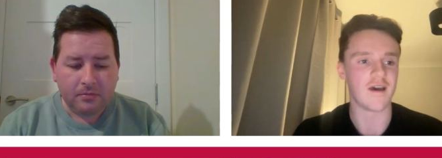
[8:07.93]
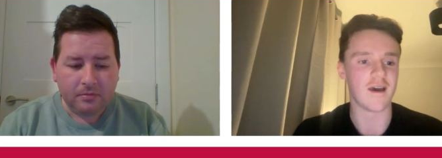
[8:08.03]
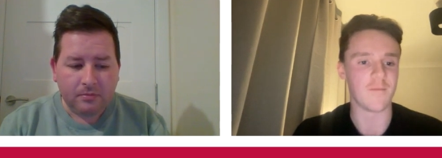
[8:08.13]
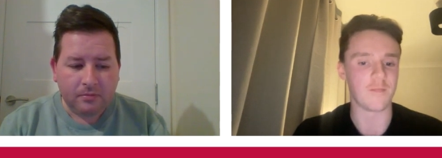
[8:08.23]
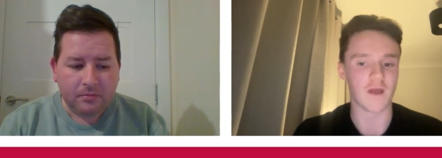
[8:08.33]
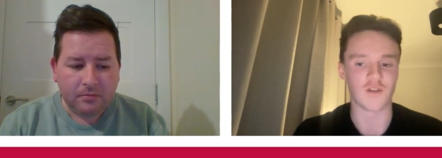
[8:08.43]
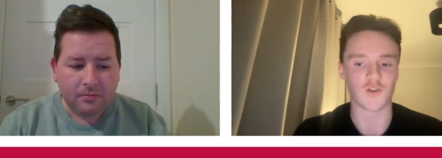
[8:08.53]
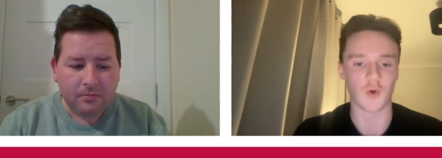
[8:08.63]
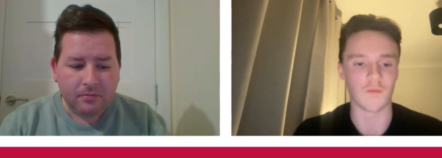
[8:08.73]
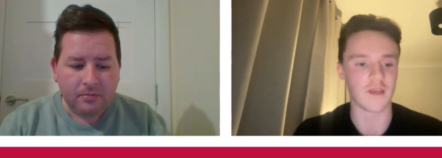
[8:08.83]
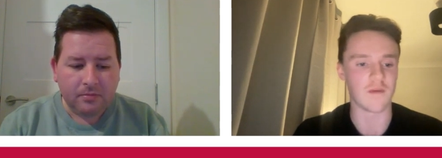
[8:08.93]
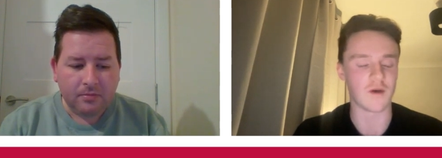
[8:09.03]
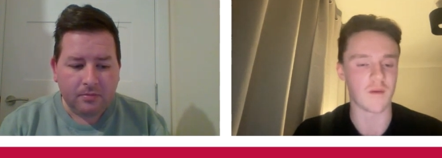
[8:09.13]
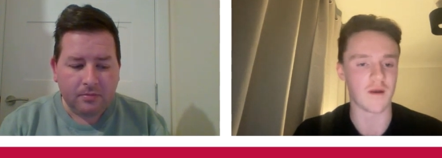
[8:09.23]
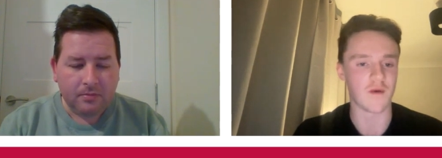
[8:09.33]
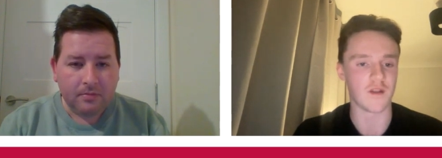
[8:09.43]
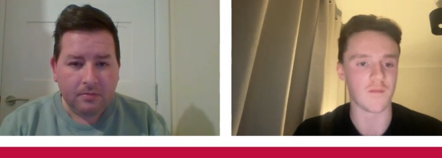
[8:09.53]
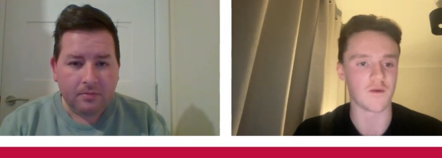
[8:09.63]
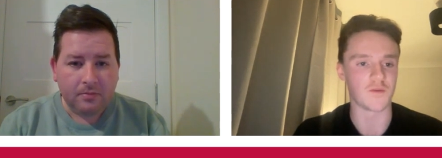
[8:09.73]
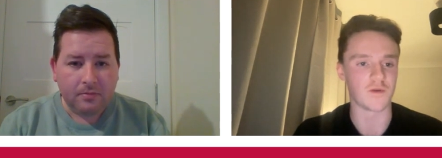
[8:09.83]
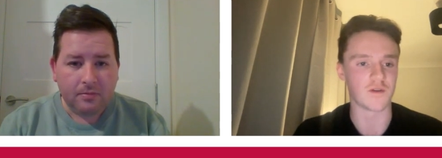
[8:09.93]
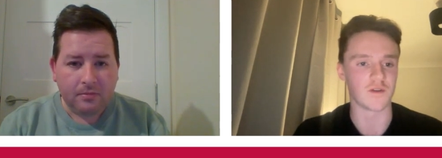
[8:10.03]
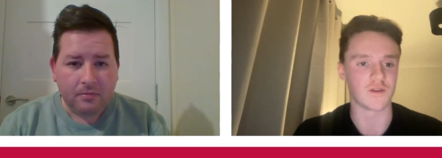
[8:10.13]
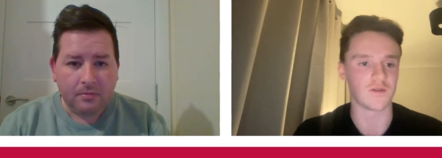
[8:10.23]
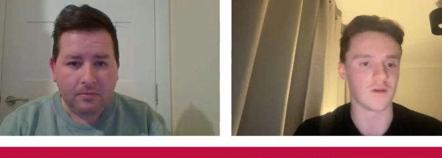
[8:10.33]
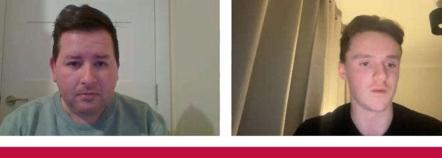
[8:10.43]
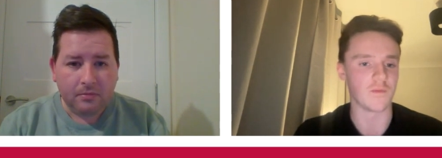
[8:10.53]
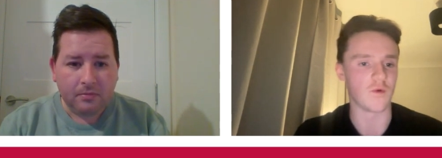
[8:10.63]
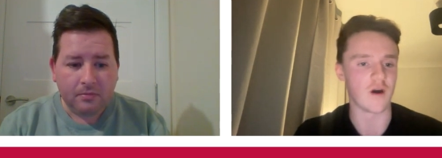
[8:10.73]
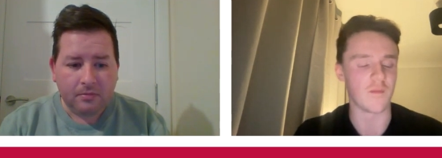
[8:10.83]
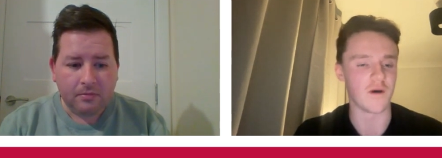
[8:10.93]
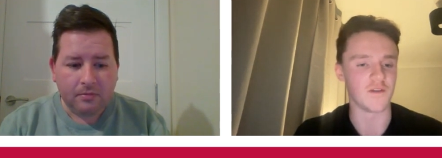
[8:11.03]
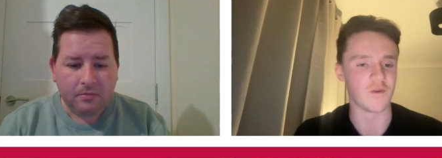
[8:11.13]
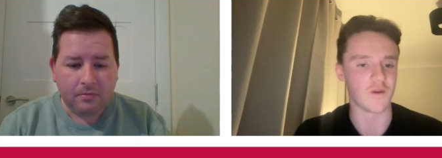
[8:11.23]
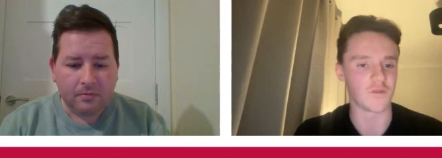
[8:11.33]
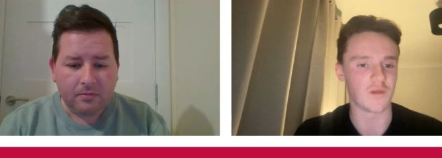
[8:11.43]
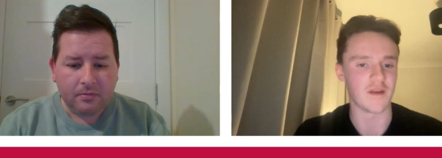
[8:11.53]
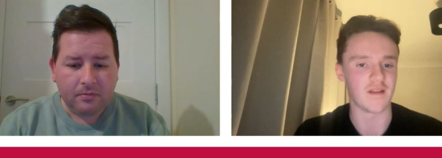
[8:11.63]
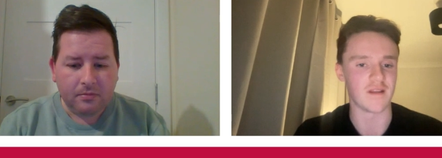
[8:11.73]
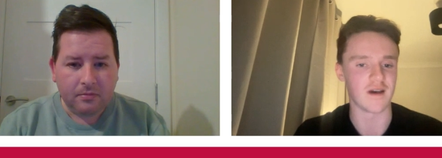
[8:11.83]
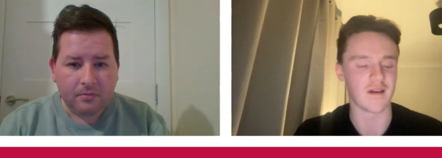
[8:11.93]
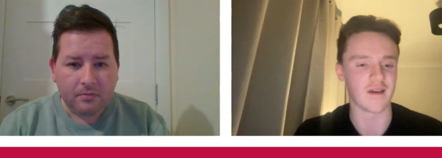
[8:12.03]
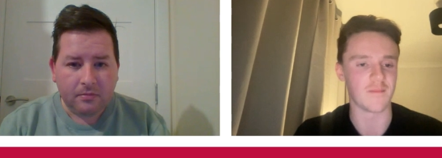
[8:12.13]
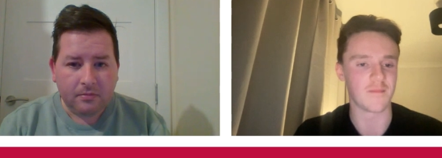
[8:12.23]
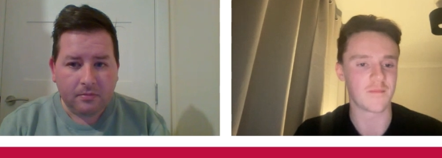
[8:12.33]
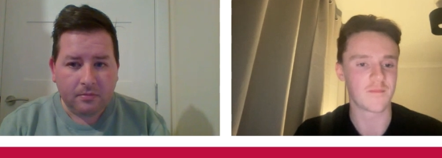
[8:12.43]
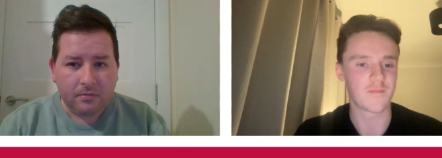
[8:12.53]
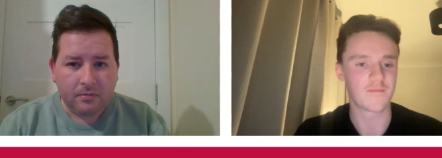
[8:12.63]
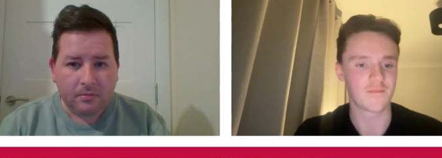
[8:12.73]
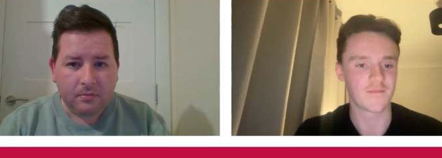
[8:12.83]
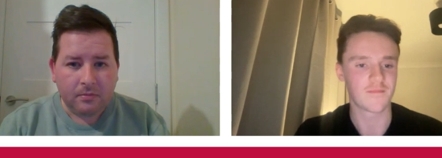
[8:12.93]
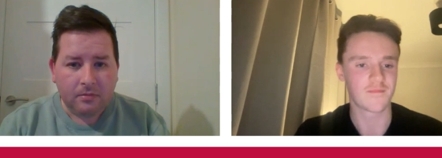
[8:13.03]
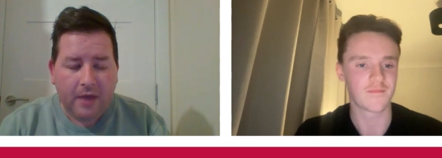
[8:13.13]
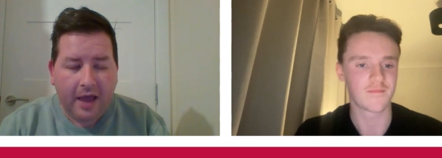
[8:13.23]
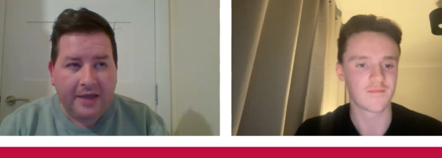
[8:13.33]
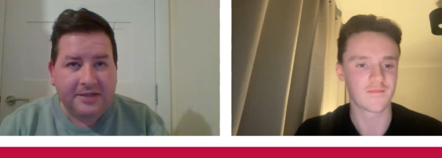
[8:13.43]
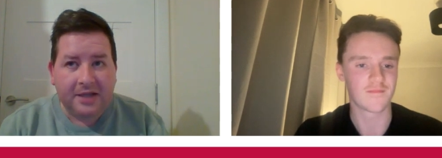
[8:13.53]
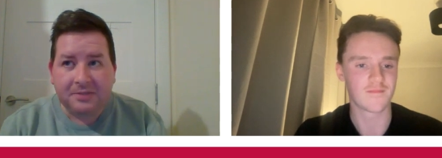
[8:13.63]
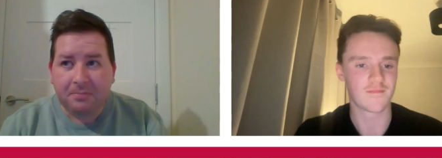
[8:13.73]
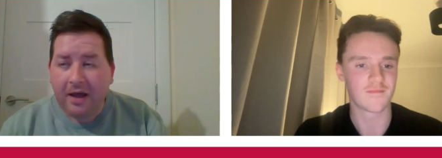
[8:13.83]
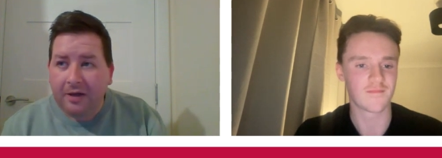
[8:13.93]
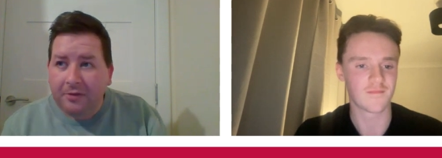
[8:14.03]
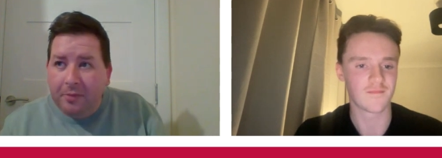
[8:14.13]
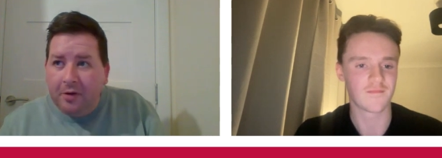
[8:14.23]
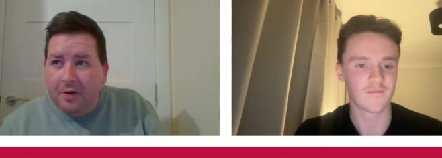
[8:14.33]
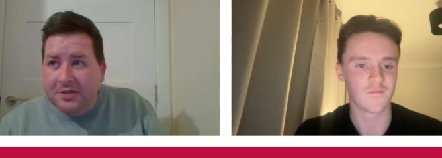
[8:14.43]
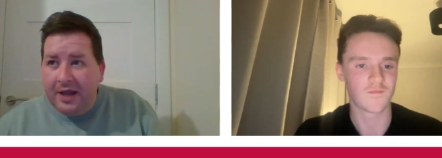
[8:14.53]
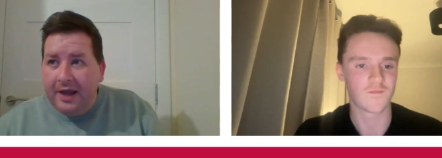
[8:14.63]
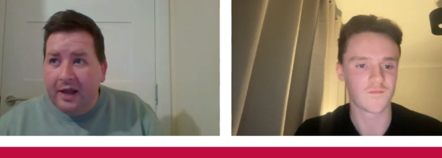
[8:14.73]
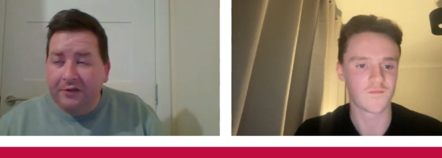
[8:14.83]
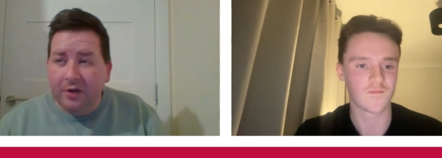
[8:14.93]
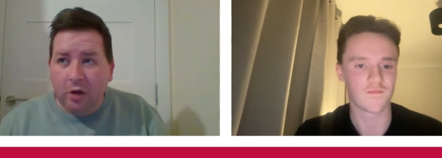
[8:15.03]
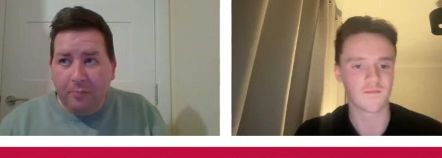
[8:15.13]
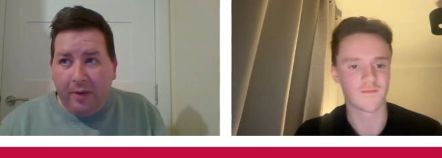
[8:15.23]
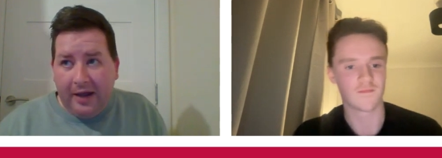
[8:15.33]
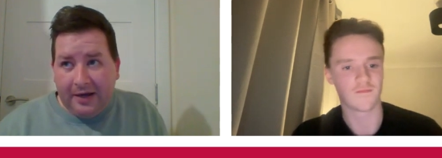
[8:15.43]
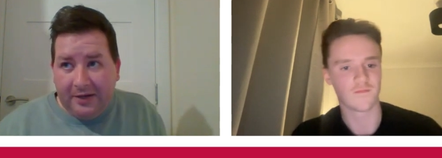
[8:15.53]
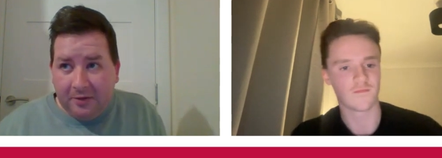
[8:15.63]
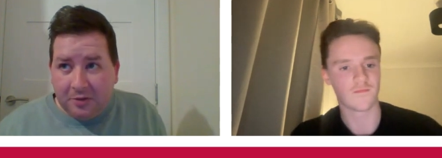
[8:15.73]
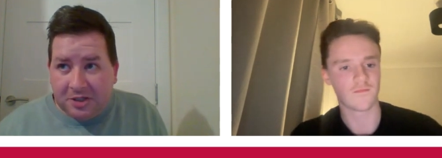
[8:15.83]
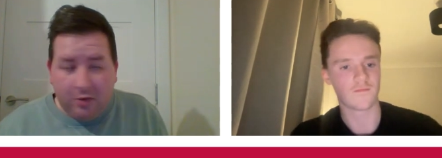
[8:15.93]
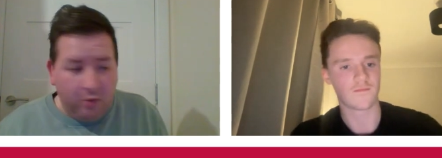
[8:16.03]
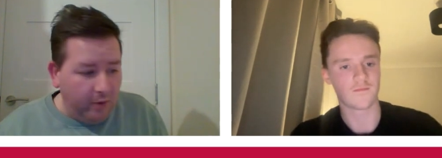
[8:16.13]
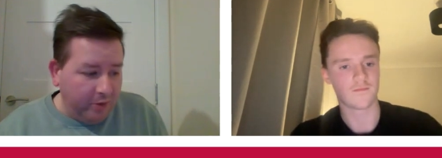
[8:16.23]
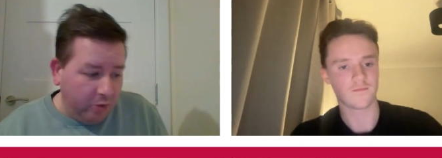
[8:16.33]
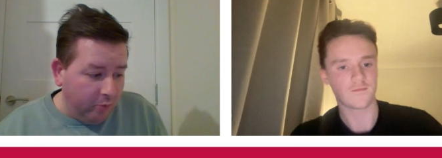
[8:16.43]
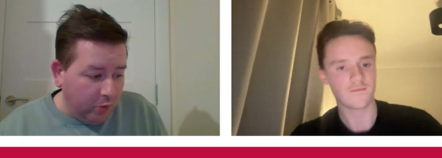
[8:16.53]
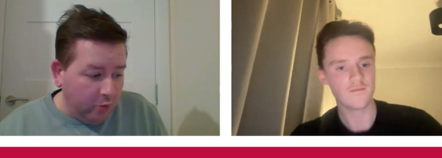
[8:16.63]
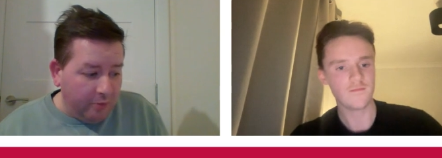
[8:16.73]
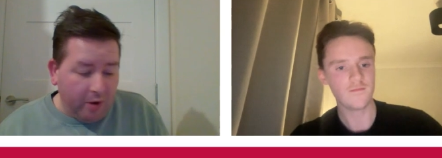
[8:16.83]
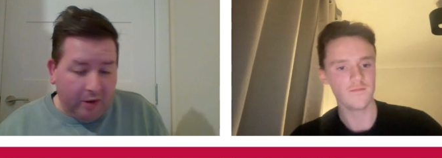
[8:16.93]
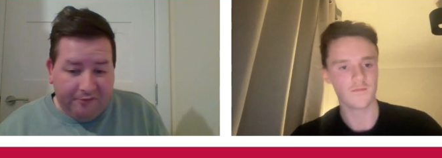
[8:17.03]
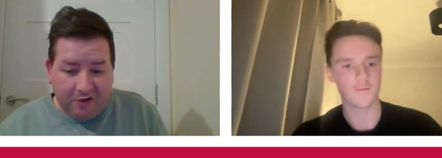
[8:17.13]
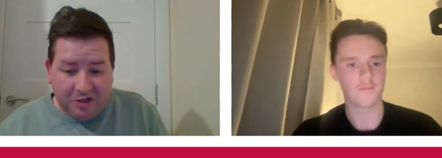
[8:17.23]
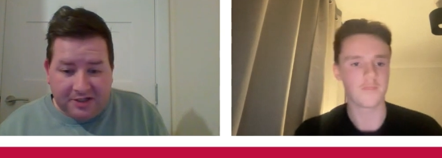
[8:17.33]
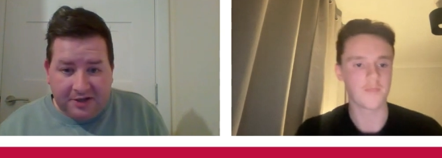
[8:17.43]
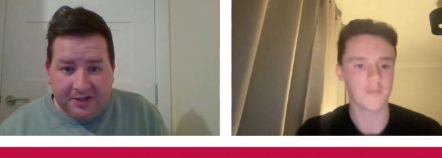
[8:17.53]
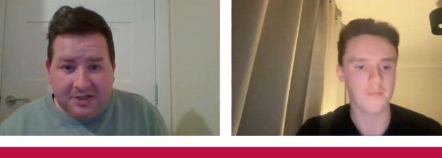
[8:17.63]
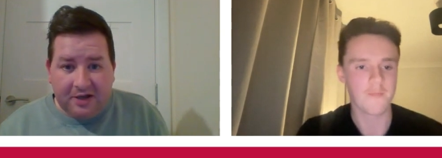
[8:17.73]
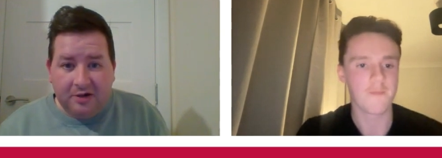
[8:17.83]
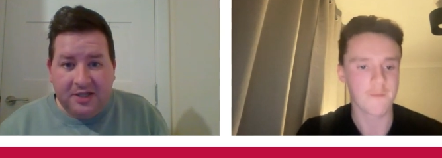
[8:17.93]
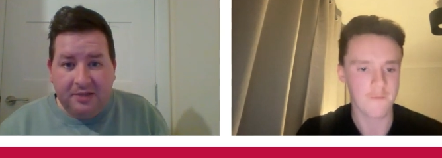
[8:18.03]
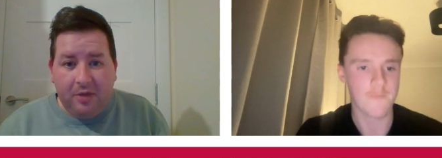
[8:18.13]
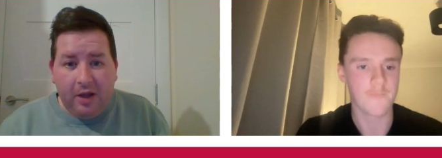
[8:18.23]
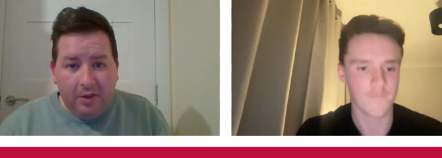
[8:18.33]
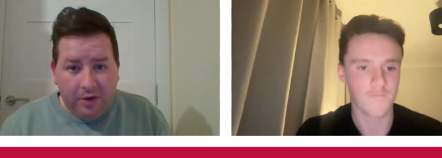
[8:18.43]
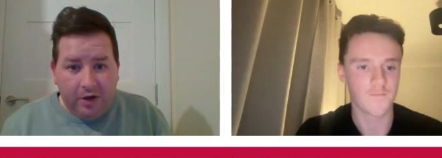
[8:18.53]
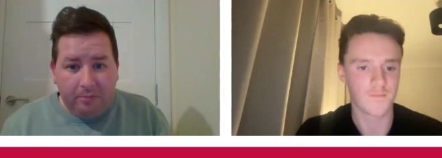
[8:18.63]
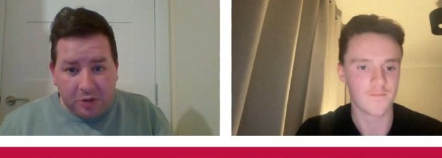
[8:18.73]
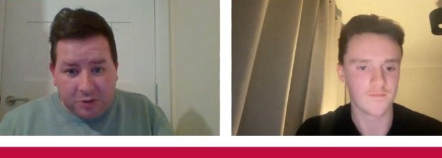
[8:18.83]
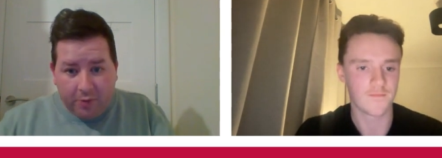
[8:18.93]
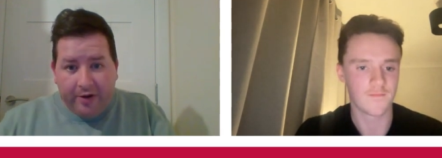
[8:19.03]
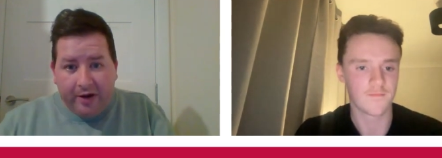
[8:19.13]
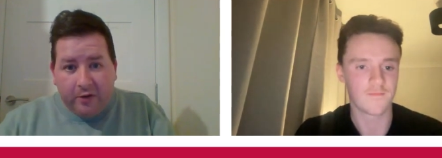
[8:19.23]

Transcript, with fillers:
Speaker 1: um, I just hope they keep coming out with numbers because I mean, what a buzz it was playing in that game.
Speaker 2: Yeah, it's, it's mad because if you look back years ago when you you were probably first in the Stars team, the numbers were